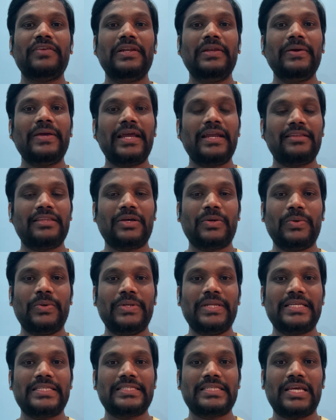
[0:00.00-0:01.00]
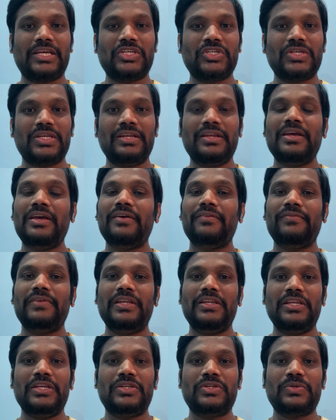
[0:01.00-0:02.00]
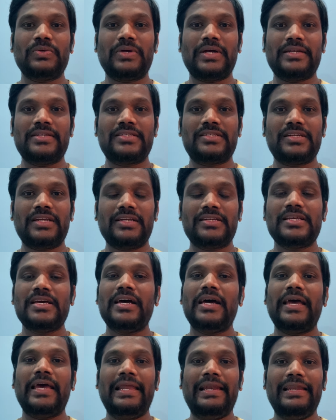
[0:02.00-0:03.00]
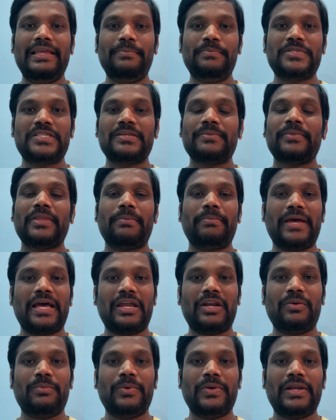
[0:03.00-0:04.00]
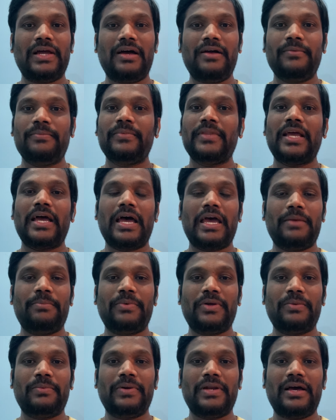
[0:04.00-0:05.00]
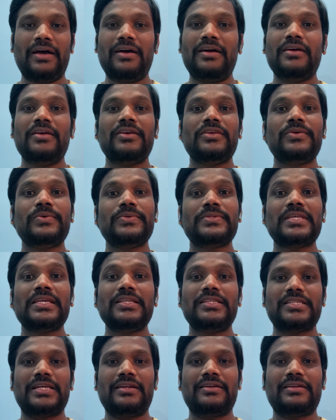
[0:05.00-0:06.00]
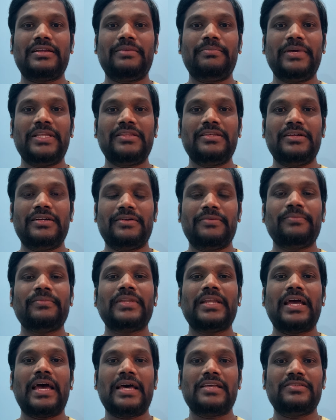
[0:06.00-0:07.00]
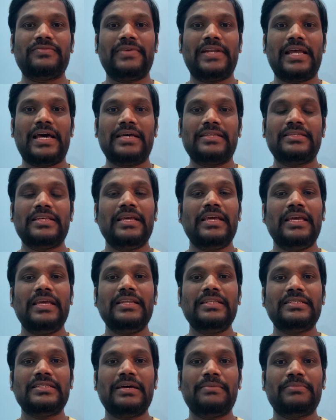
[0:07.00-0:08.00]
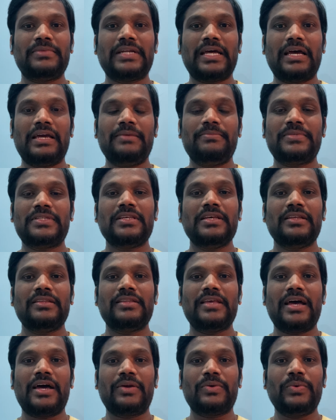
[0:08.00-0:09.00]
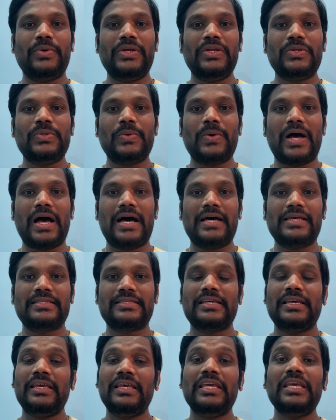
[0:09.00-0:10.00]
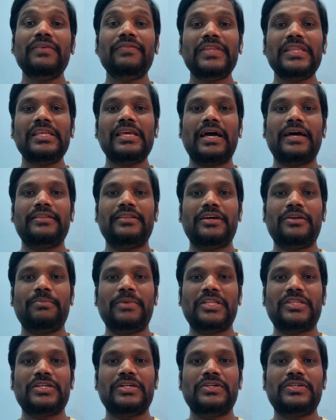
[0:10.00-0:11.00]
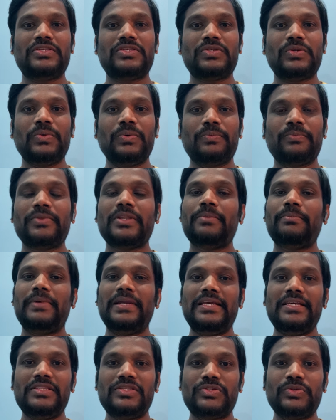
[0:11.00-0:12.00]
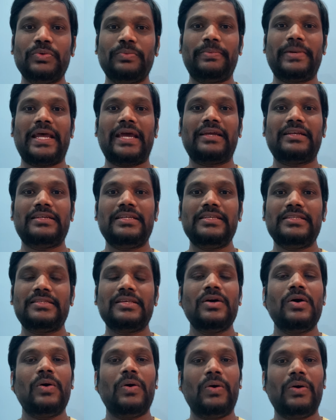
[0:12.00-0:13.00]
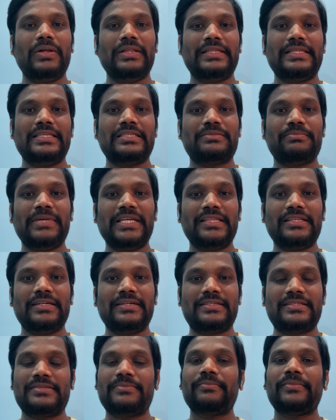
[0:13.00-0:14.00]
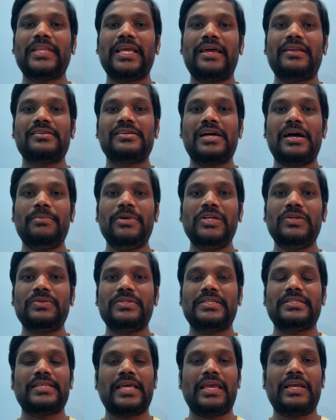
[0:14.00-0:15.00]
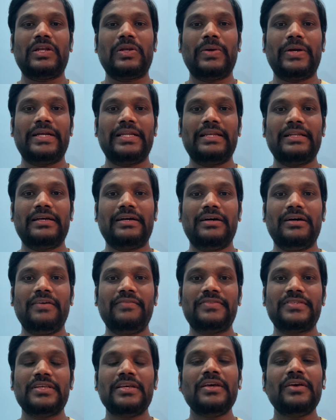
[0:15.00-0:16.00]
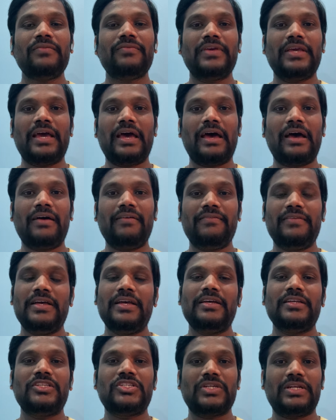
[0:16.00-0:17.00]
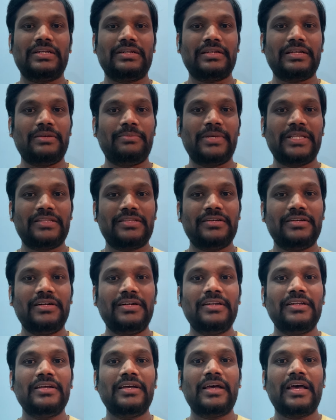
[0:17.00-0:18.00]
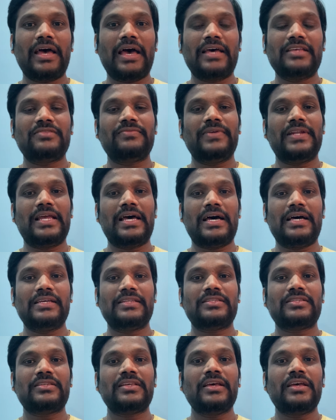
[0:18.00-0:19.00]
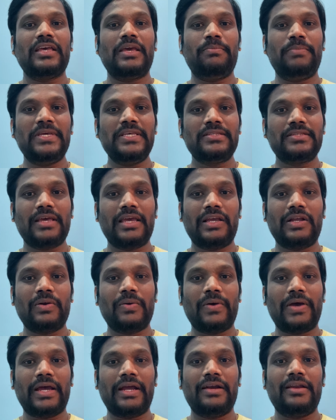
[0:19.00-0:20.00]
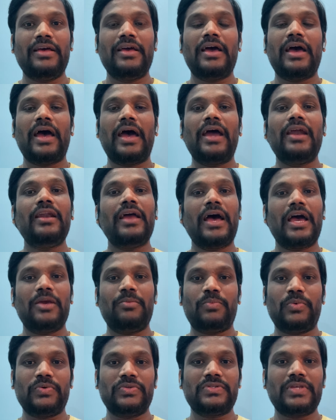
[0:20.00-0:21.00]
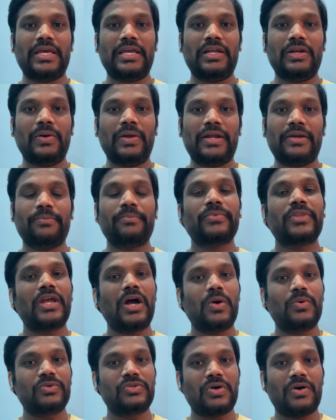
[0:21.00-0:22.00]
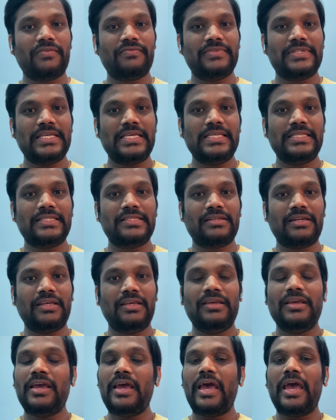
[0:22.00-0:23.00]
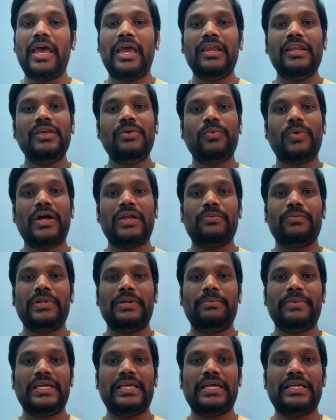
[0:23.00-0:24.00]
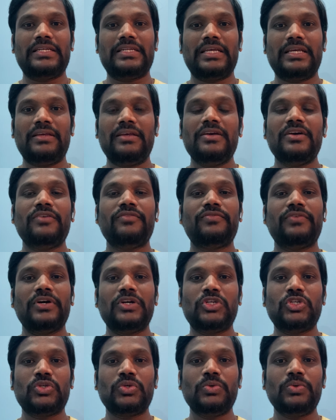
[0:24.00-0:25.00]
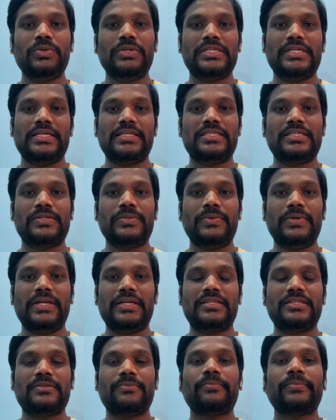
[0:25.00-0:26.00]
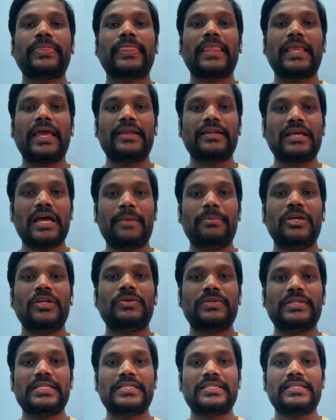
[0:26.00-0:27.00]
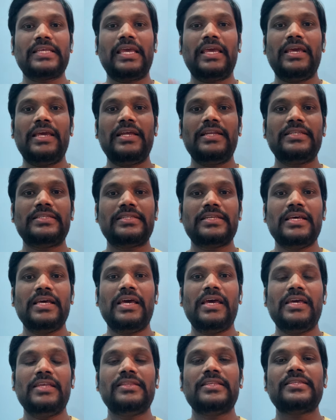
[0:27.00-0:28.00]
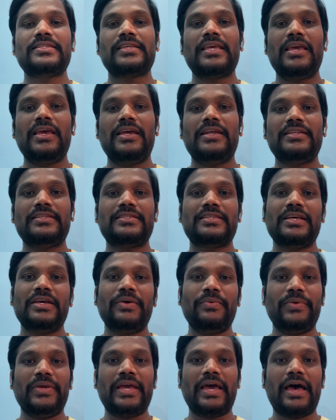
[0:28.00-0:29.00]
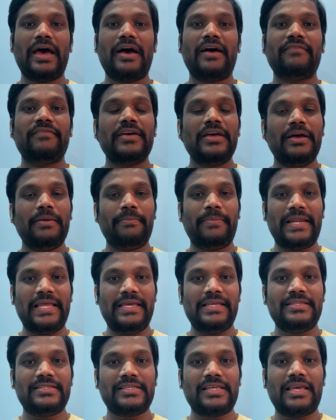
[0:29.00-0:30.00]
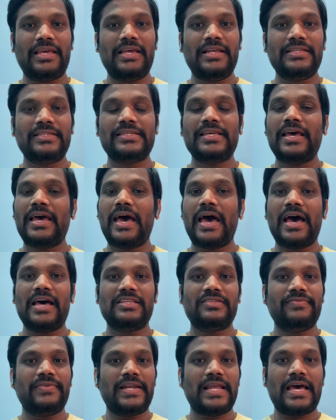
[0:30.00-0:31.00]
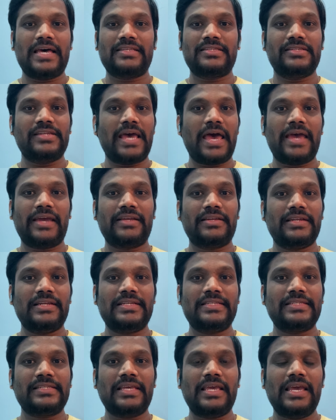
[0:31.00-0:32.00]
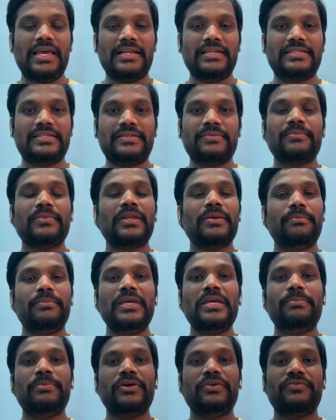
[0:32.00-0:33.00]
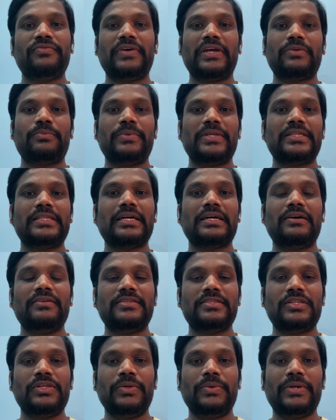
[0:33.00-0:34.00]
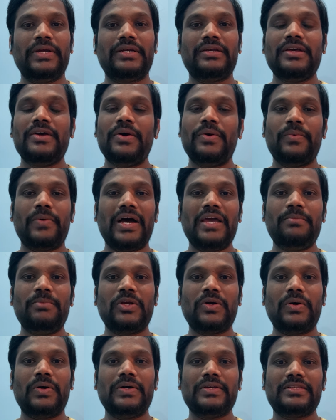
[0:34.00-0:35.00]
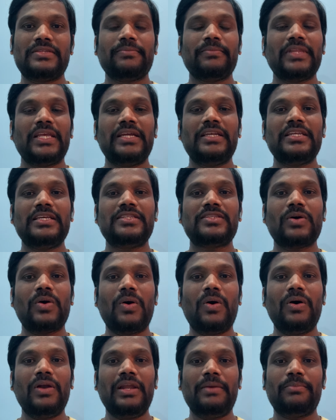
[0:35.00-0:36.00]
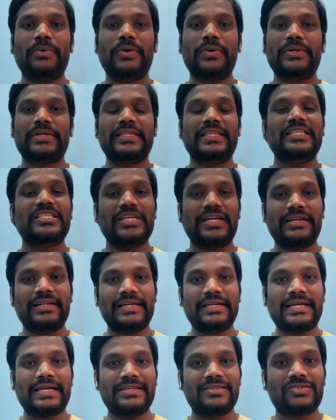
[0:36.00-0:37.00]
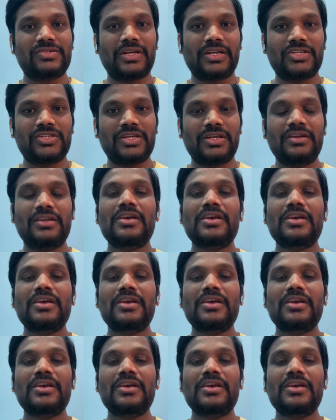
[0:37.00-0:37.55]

look at the conic section, we need to construct ellipse, parabola, hyperbola using general method, as well as in sometimes they are going to ask even the other methods too. Please do practice all these methods. And coming to the cycloidal curves, we have general method as well as epicycloid and hypocycloid. Out of these three, any one will be getting for sure, dear students. And coming to the scales, in the scales we have plane scales as well as diagonal scales. Be perfect with the first unit. Why? Because it is all about the general construction.